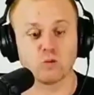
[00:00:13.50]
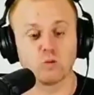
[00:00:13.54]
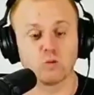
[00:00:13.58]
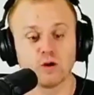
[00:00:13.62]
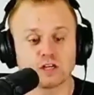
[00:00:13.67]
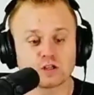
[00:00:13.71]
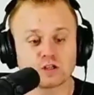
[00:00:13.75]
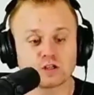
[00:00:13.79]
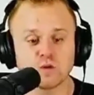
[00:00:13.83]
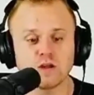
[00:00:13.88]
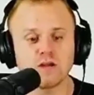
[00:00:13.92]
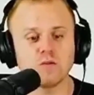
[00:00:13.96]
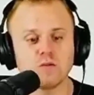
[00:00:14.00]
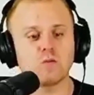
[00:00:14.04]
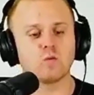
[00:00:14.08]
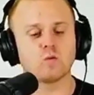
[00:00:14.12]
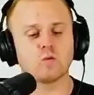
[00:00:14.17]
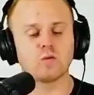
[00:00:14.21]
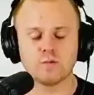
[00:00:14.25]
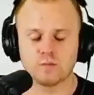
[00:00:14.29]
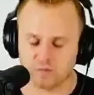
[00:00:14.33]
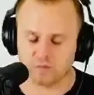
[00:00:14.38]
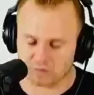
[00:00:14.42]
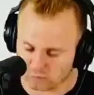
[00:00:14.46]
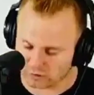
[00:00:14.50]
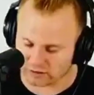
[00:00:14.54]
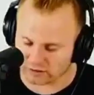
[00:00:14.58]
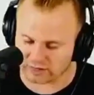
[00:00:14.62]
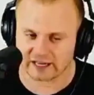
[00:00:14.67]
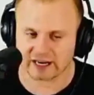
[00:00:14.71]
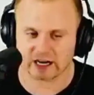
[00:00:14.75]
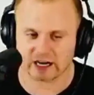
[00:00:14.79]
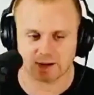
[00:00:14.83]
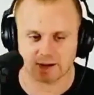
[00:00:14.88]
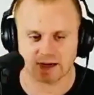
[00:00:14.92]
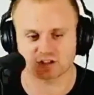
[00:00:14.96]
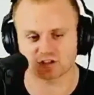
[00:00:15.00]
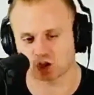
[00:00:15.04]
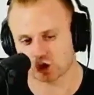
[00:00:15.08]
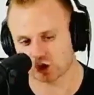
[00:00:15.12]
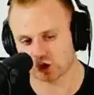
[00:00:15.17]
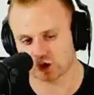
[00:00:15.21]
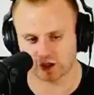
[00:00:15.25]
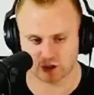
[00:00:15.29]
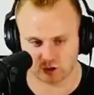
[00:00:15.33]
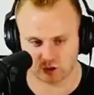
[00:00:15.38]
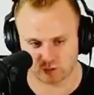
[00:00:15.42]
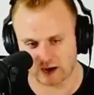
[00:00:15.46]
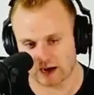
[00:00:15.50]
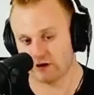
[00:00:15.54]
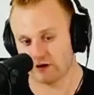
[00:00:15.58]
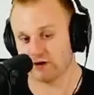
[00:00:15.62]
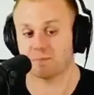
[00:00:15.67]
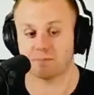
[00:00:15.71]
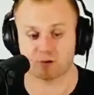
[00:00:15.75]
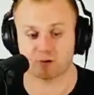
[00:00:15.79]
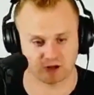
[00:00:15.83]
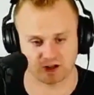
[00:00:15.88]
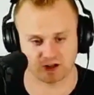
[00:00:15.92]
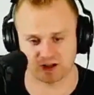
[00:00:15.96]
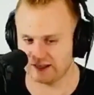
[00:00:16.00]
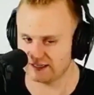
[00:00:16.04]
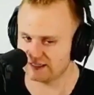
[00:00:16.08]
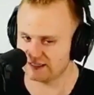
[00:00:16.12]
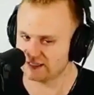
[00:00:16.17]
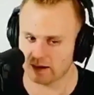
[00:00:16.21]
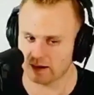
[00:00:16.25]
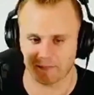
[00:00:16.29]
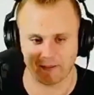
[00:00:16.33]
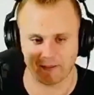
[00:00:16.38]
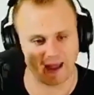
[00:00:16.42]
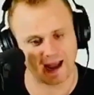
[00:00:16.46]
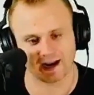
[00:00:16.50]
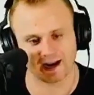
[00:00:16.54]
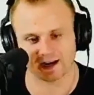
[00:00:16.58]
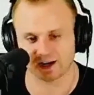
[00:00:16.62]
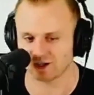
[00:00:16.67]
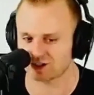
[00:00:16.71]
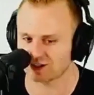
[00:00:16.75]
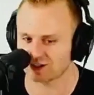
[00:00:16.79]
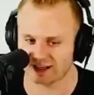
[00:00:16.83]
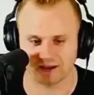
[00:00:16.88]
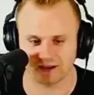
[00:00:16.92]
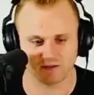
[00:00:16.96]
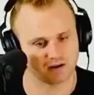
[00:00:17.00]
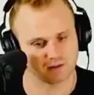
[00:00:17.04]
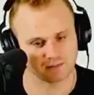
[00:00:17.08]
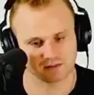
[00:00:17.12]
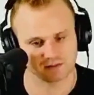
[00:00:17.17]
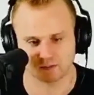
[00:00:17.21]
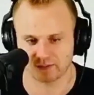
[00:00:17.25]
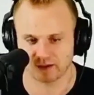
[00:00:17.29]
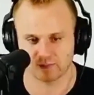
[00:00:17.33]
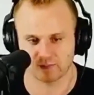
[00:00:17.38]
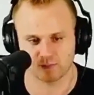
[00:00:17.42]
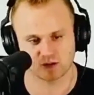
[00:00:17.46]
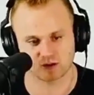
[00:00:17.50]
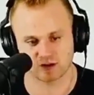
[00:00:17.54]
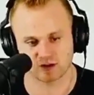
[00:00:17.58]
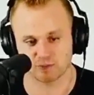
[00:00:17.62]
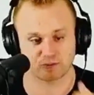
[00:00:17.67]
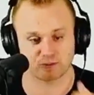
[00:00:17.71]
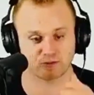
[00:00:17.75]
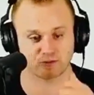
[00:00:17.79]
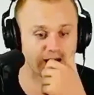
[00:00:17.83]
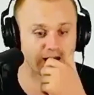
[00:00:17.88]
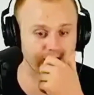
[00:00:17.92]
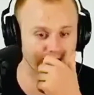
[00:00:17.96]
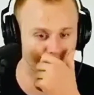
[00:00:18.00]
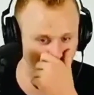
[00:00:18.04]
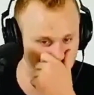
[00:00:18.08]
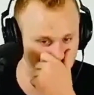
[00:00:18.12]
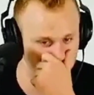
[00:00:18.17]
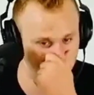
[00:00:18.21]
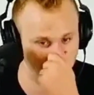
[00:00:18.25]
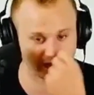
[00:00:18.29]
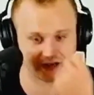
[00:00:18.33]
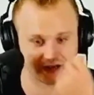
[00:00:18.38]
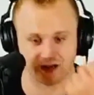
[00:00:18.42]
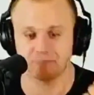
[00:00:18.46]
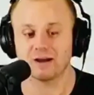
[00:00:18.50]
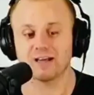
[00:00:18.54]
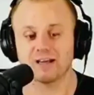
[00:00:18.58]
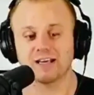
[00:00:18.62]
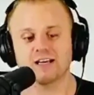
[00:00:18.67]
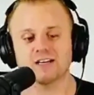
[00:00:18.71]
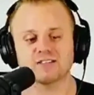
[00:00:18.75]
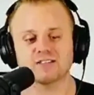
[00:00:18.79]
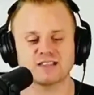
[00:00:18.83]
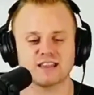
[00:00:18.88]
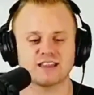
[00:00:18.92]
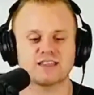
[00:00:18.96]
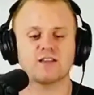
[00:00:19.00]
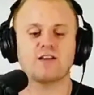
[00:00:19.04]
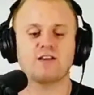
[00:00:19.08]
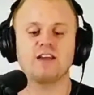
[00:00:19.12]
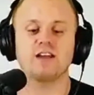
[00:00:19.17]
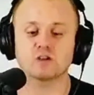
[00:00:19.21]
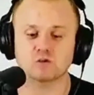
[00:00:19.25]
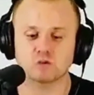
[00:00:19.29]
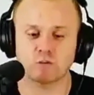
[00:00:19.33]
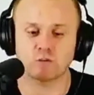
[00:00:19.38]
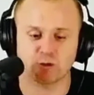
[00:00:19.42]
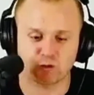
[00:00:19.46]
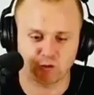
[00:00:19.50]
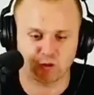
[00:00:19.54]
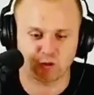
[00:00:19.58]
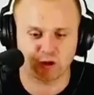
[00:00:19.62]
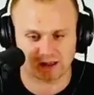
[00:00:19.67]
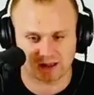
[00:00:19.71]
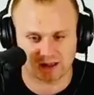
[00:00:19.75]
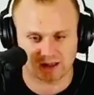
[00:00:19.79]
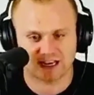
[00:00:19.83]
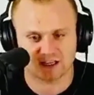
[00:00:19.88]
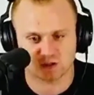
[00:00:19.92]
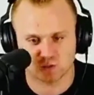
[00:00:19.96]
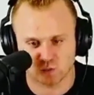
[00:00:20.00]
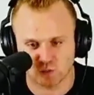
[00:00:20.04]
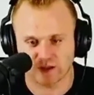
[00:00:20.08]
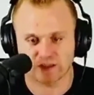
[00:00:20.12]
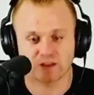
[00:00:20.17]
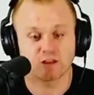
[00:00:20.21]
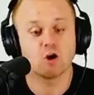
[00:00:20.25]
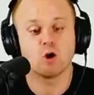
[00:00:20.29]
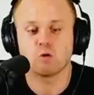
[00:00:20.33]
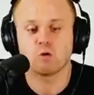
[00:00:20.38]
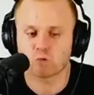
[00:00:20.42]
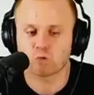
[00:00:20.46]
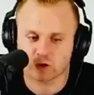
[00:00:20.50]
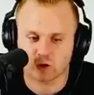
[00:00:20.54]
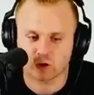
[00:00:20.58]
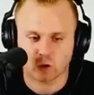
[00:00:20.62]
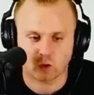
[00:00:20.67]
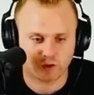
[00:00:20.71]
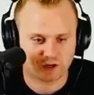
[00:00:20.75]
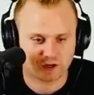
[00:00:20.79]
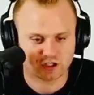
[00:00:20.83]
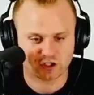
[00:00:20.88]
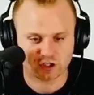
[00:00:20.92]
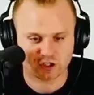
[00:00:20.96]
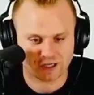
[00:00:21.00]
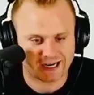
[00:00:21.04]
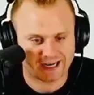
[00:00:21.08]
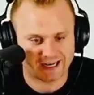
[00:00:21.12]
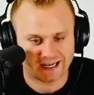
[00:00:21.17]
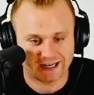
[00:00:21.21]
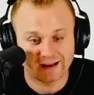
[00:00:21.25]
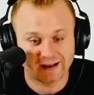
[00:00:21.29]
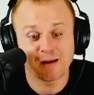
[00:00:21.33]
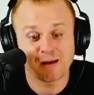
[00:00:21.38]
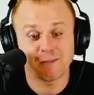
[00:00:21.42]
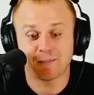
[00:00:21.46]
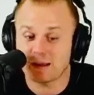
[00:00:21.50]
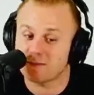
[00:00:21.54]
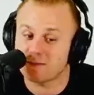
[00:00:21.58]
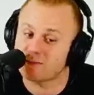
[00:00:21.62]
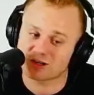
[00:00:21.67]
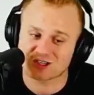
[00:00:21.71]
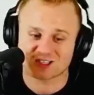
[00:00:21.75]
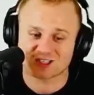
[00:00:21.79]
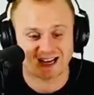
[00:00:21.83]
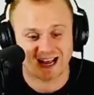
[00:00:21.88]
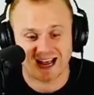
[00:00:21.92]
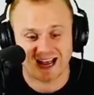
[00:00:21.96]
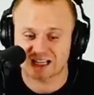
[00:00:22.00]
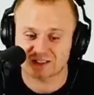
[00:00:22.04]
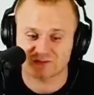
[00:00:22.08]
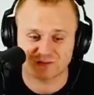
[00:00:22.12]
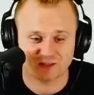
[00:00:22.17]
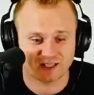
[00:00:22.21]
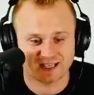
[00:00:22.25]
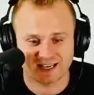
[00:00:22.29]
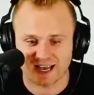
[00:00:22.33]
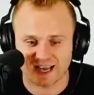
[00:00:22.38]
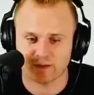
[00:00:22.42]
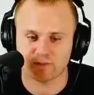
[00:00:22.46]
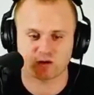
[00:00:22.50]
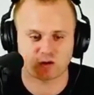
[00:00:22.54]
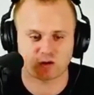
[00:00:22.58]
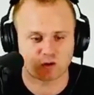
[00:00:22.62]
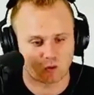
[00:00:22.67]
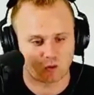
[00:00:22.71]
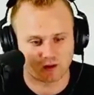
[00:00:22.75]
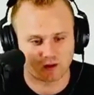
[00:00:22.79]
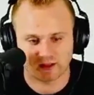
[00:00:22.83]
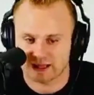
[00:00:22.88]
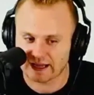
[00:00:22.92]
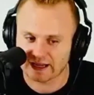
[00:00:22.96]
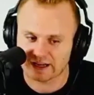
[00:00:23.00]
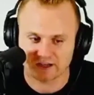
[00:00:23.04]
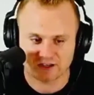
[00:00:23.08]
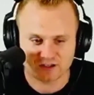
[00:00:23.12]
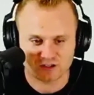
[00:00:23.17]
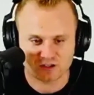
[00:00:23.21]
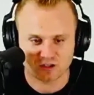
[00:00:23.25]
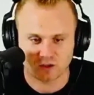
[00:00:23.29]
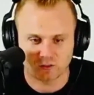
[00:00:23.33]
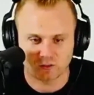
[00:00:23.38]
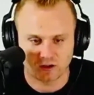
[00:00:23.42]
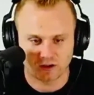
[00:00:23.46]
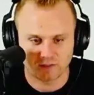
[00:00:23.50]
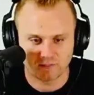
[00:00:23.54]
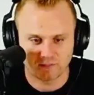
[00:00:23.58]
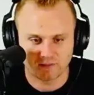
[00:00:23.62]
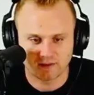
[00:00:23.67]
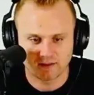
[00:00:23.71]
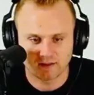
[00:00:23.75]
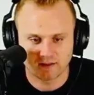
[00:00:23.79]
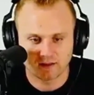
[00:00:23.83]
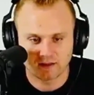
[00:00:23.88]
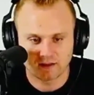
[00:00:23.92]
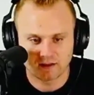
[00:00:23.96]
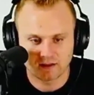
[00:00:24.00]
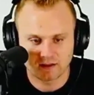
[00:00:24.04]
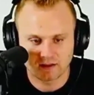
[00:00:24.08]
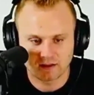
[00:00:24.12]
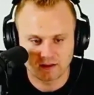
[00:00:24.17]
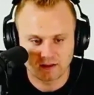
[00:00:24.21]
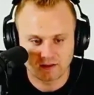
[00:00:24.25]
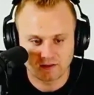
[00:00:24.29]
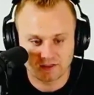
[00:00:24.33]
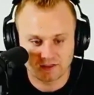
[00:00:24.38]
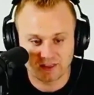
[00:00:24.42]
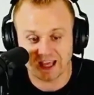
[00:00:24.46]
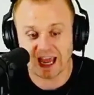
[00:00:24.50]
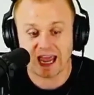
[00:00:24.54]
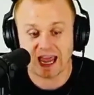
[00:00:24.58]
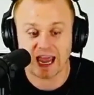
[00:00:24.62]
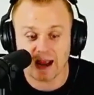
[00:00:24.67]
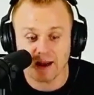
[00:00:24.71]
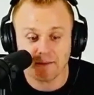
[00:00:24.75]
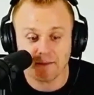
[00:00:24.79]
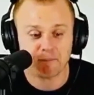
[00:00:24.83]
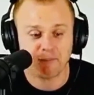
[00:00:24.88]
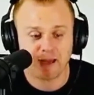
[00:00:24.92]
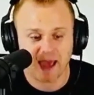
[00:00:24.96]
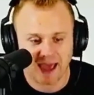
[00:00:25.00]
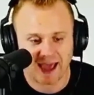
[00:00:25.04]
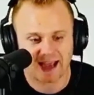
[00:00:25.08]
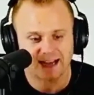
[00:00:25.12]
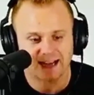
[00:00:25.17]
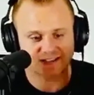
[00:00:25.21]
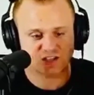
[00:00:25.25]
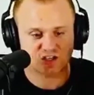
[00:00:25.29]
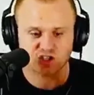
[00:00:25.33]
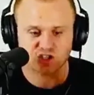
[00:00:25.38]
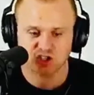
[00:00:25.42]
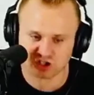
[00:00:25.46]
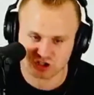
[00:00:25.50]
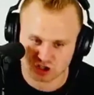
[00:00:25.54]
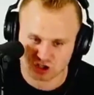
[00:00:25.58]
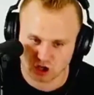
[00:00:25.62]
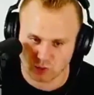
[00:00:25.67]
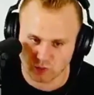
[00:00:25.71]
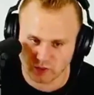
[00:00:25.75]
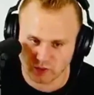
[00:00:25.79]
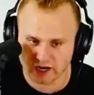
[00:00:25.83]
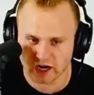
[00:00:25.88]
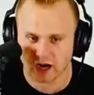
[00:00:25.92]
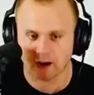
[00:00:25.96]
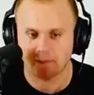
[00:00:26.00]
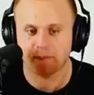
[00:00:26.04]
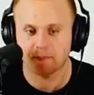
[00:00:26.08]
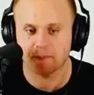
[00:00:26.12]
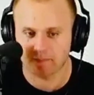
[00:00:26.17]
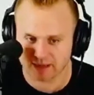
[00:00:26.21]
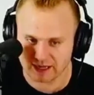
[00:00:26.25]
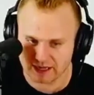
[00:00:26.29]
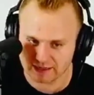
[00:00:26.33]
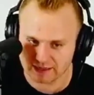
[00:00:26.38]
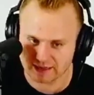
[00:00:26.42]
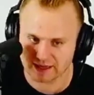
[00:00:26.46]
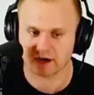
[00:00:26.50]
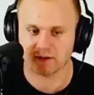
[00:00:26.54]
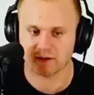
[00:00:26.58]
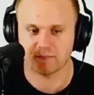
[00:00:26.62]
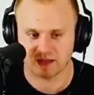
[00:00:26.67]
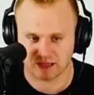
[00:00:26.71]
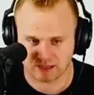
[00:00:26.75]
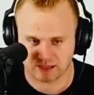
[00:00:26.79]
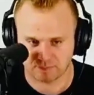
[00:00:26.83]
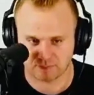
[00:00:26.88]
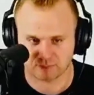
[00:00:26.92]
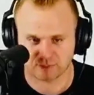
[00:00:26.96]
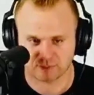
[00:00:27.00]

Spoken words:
it, which we're thinking about turning around and putting these in a package and giving them to people to provide all this training. But here's what we realize with recorded training. People are just going to ask for the damn recording. They ain't going to show up. The impact is showing up, being there, and being